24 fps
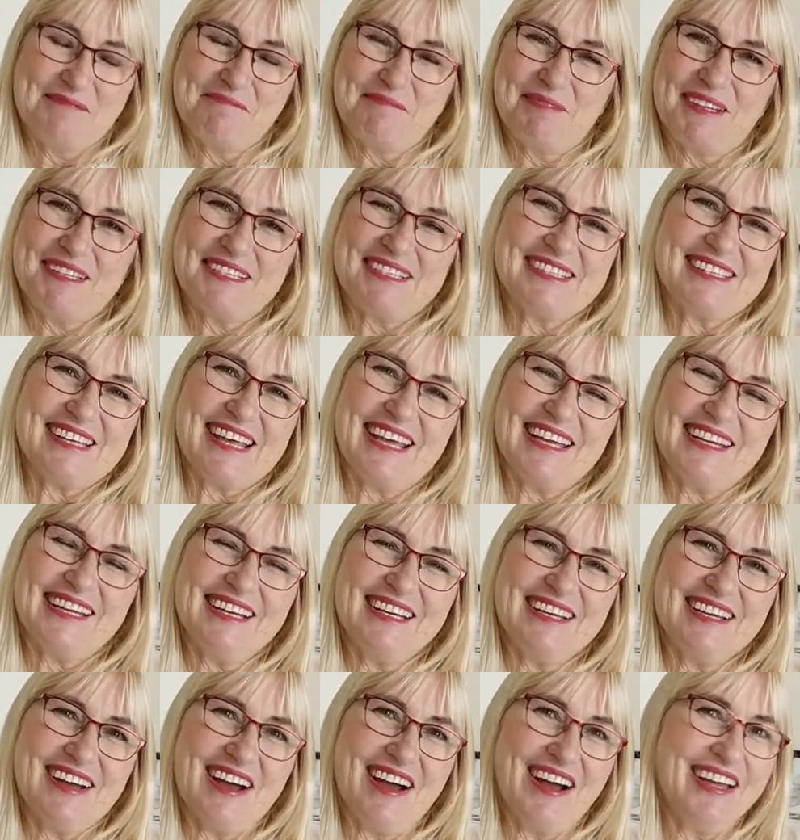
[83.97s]
But
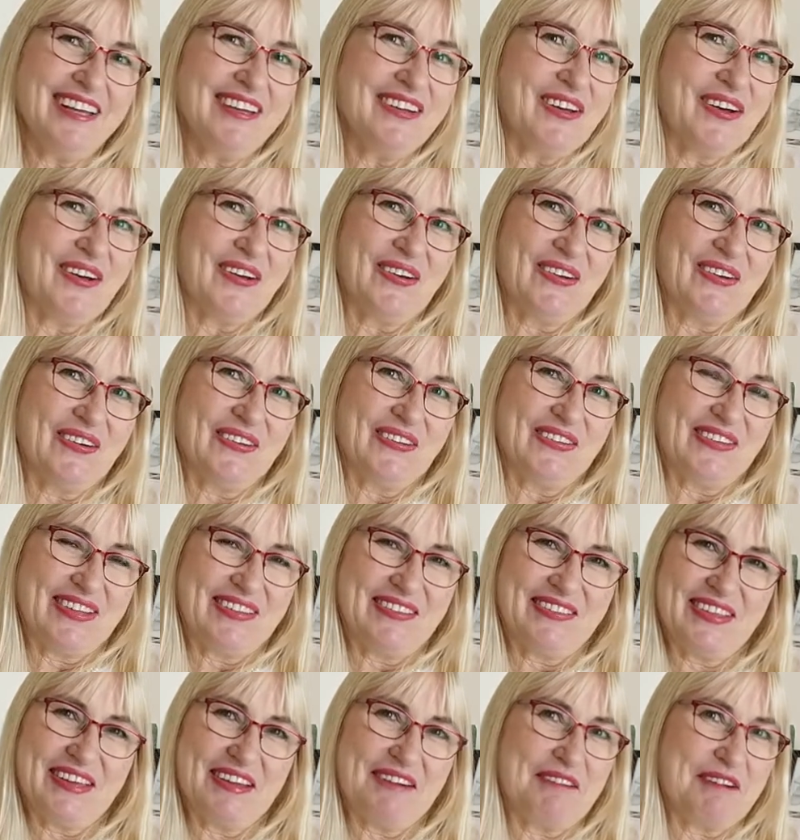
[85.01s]
sadly, I know
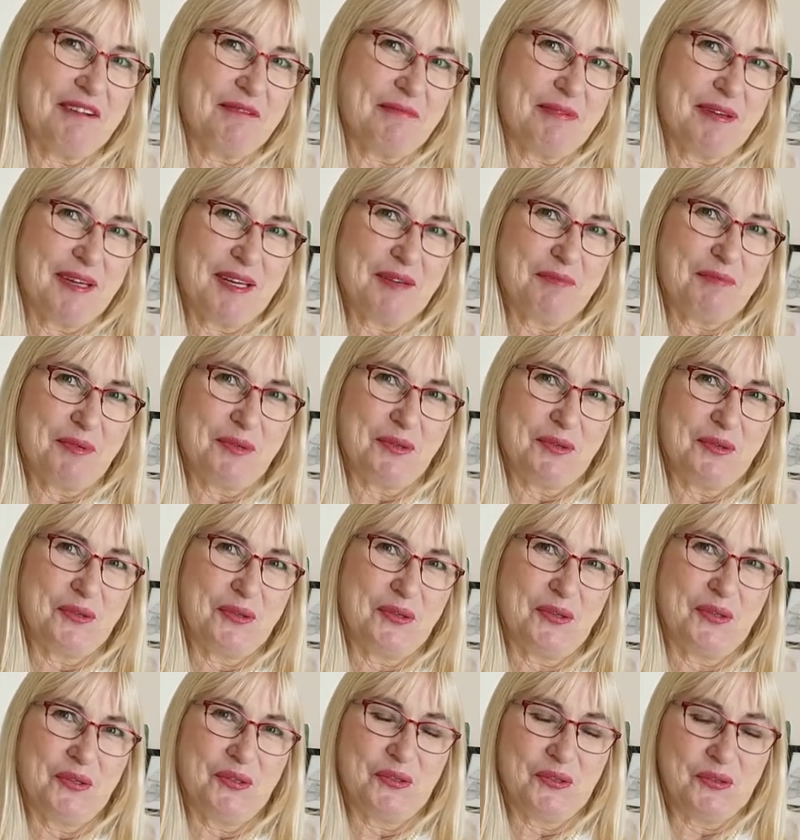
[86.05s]
that there are people
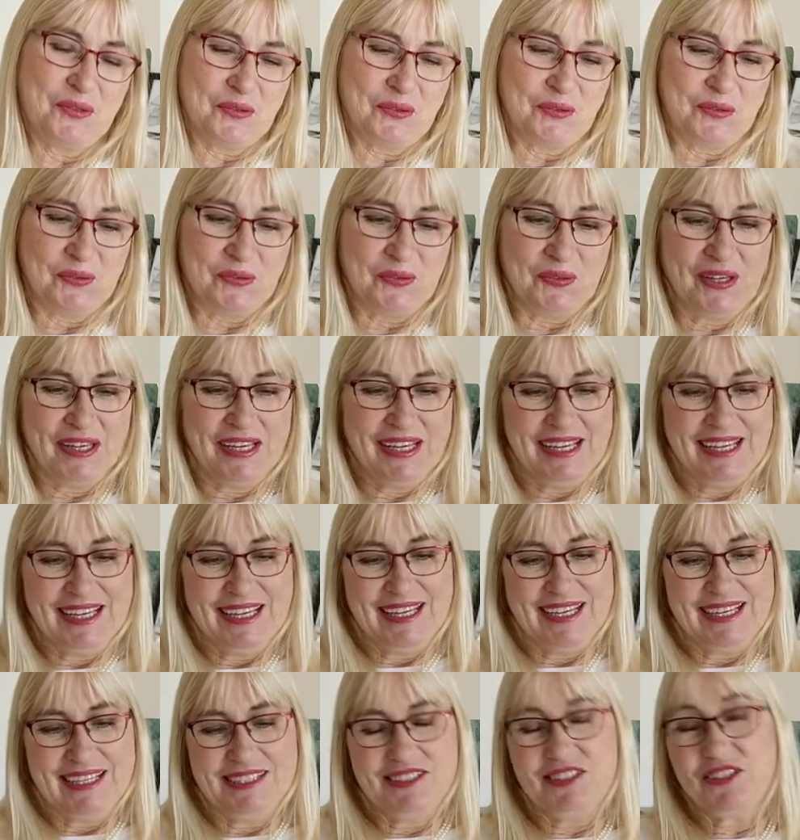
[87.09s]
who
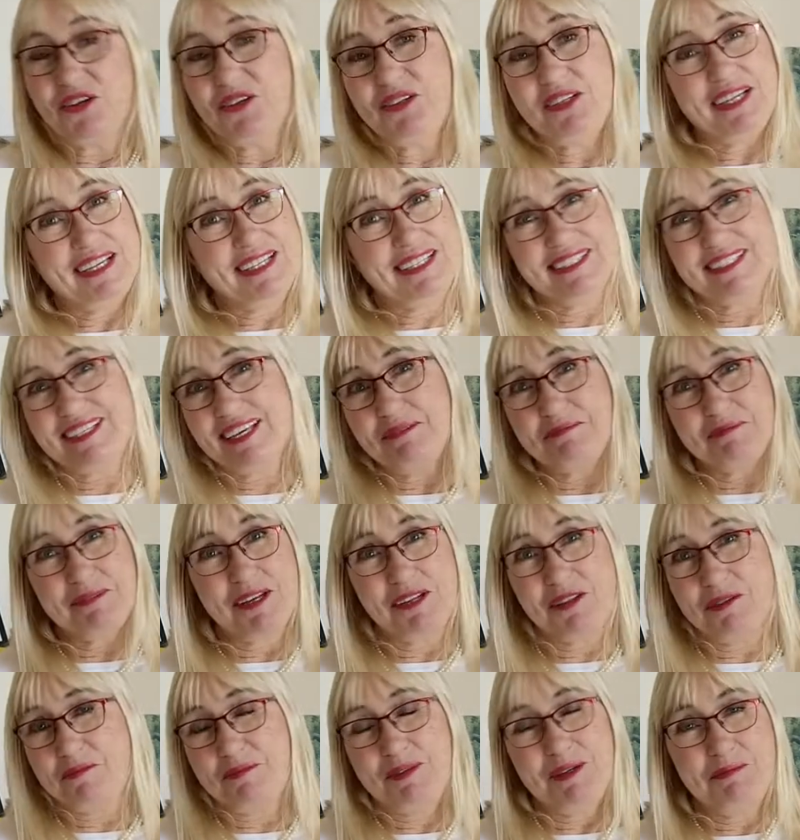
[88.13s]
don't accept
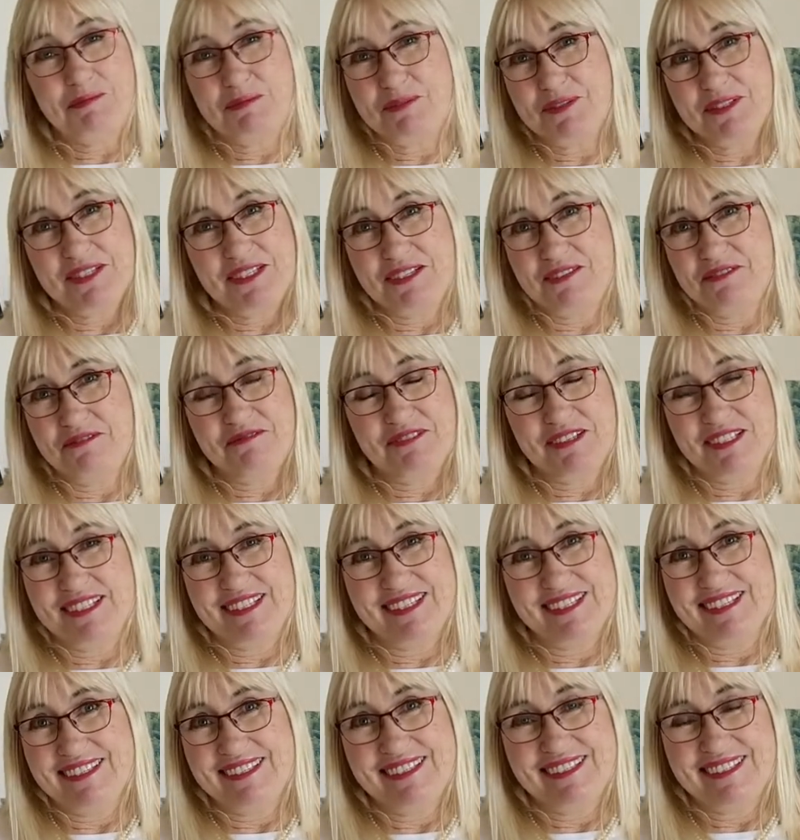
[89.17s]
other people's
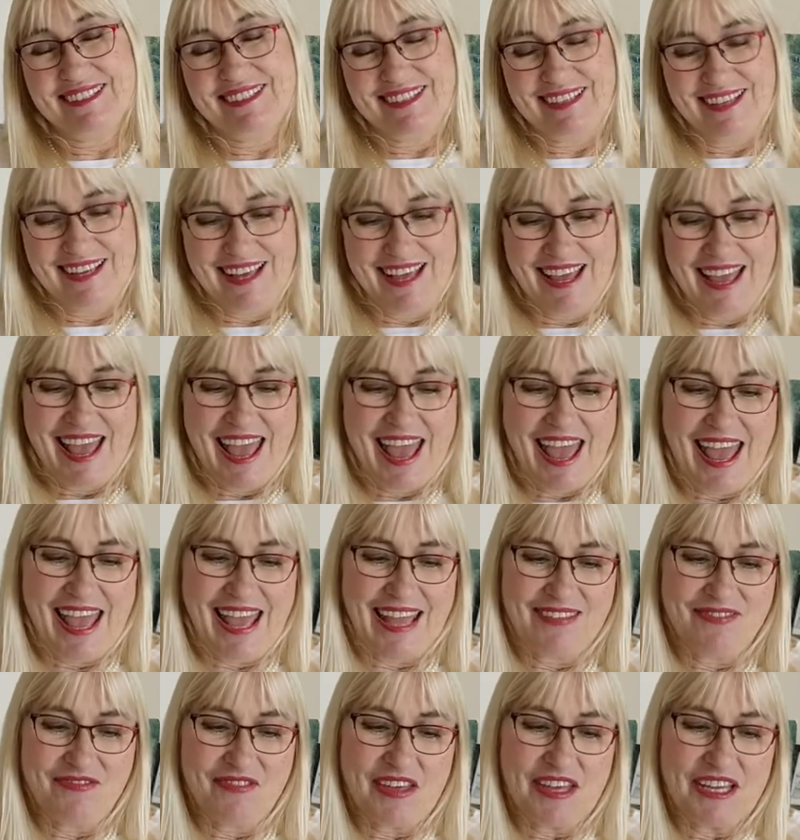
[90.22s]
differences.
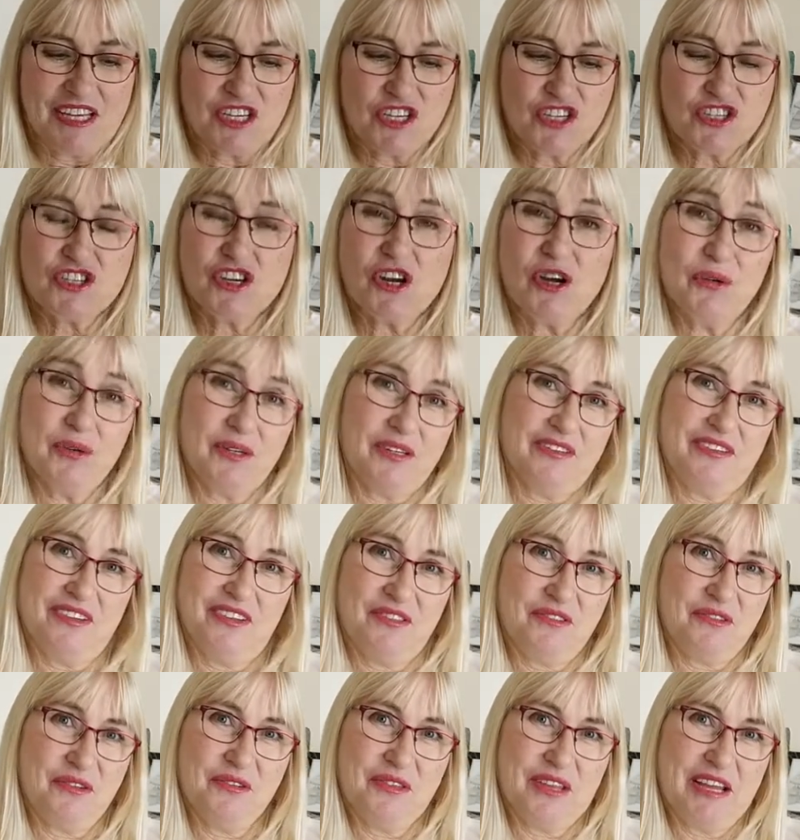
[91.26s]
And they show it
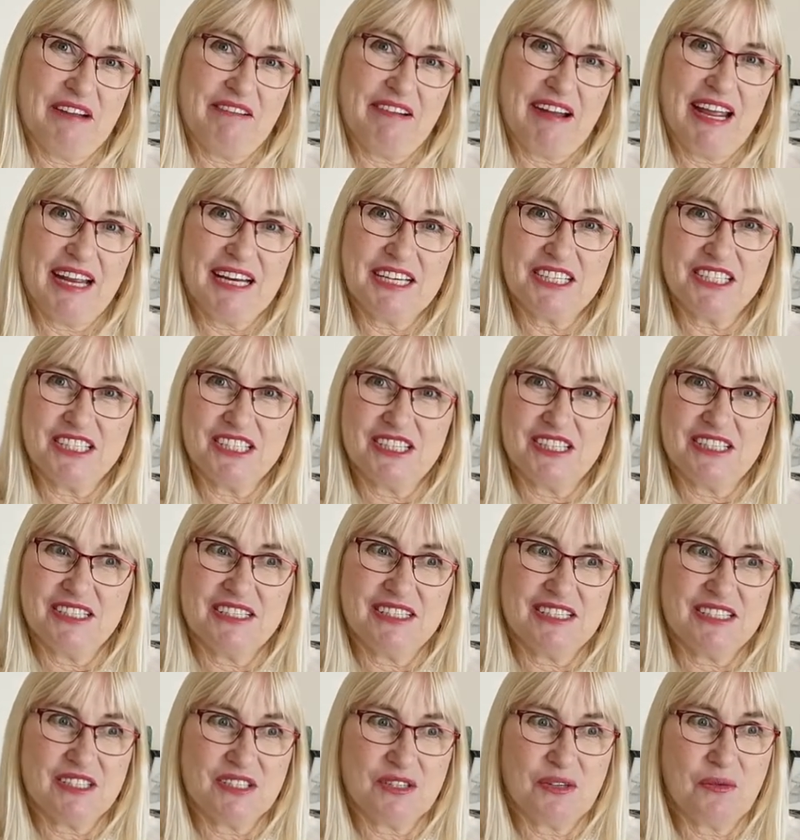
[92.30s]
through their
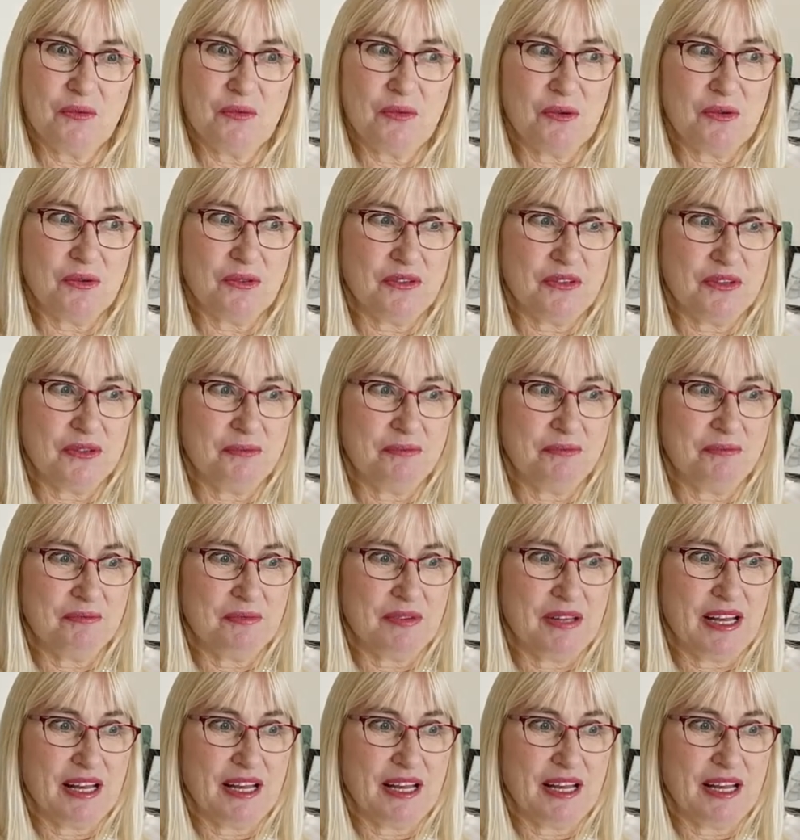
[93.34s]
actions toward them.